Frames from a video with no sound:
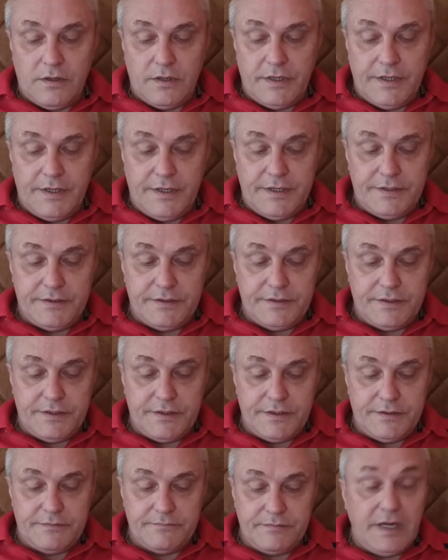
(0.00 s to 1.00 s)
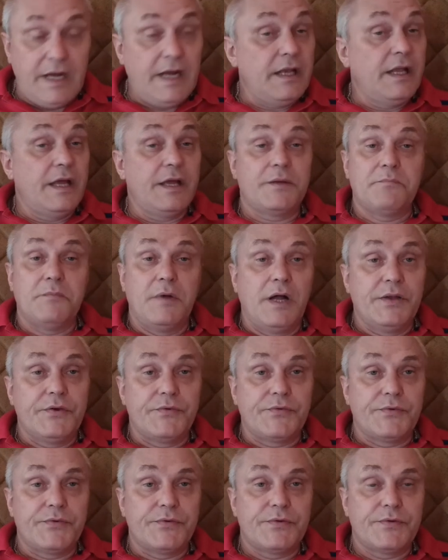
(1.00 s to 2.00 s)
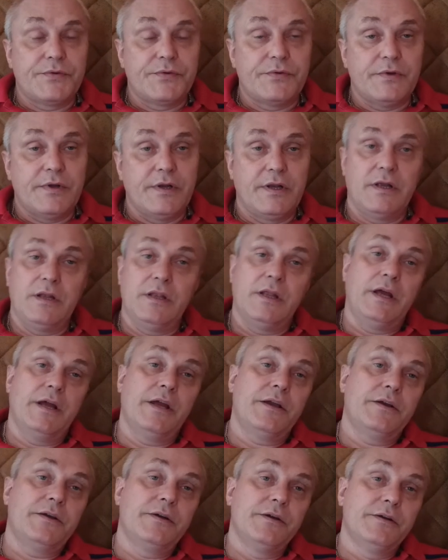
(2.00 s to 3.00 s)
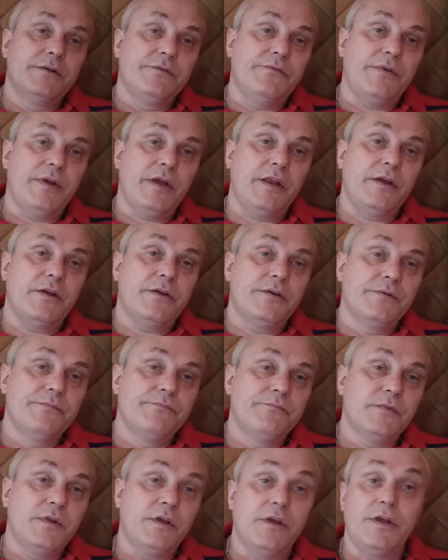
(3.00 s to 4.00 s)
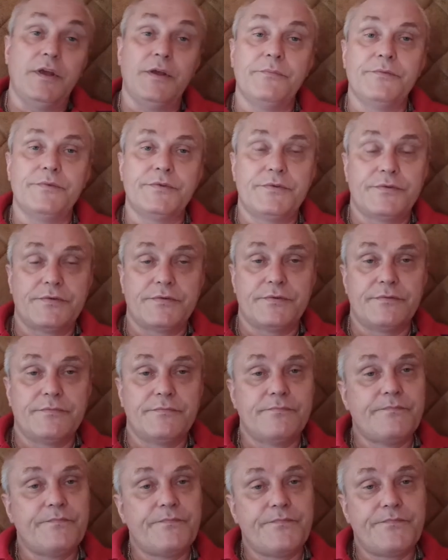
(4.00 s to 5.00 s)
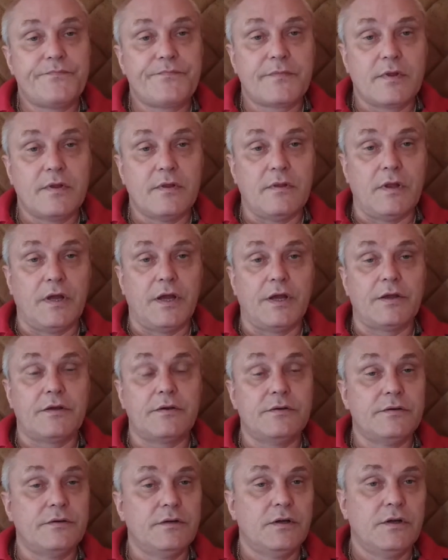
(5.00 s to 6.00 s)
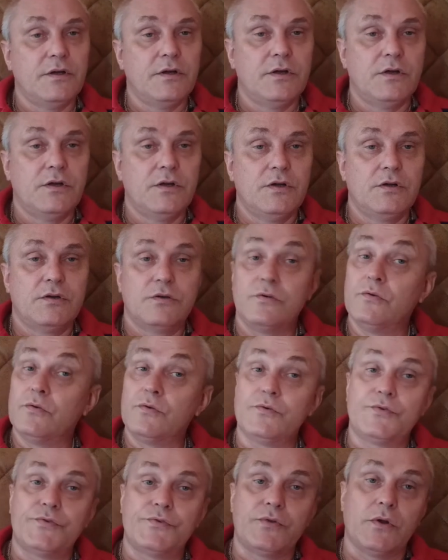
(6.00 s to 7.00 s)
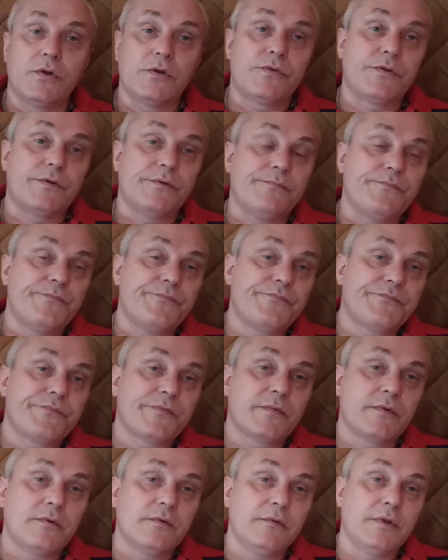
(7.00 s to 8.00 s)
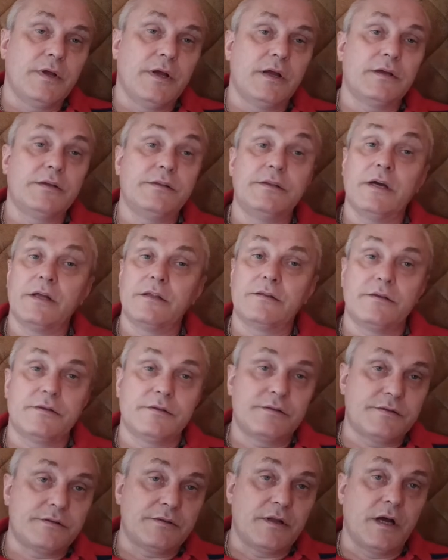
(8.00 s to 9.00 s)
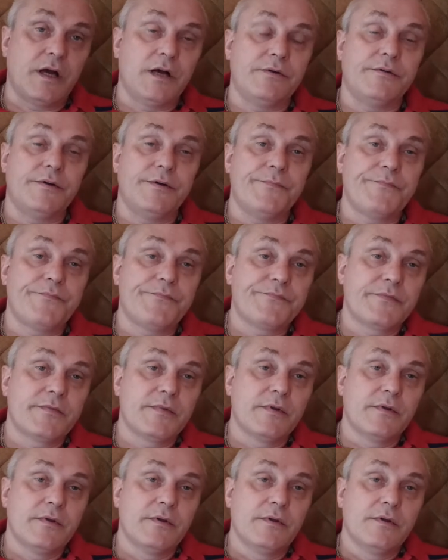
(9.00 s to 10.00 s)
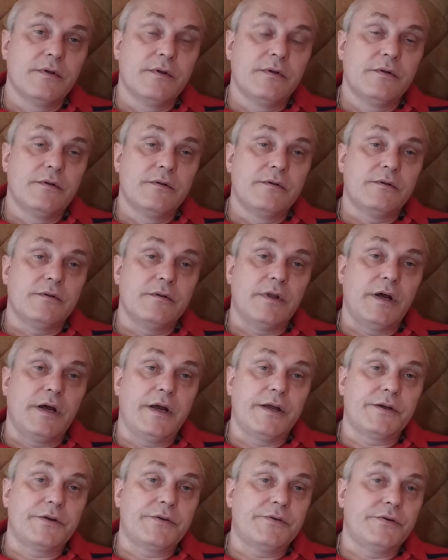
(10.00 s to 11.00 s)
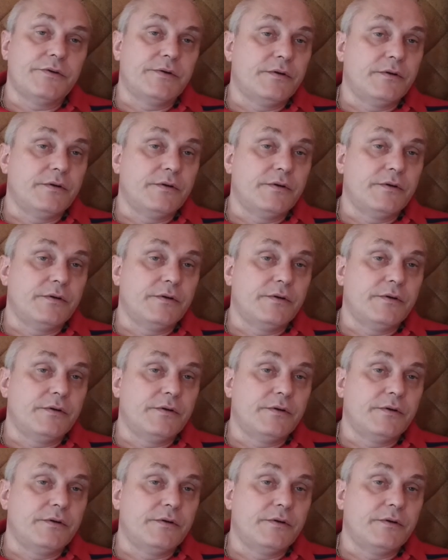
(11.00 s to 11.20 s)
And I like mantras, and I like Vedic hymns like Guru Stotram, like Datta Stava, like